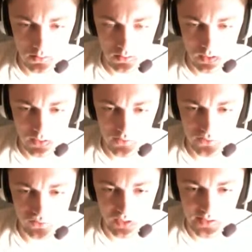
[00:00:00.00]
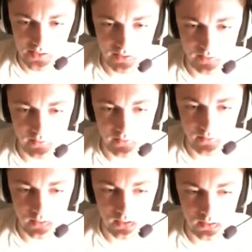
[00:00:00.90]
Okay, there's rustling in front
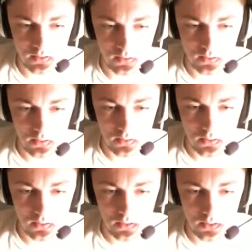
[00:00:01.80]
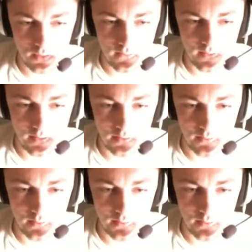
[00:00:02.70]
of me. Okay, found it.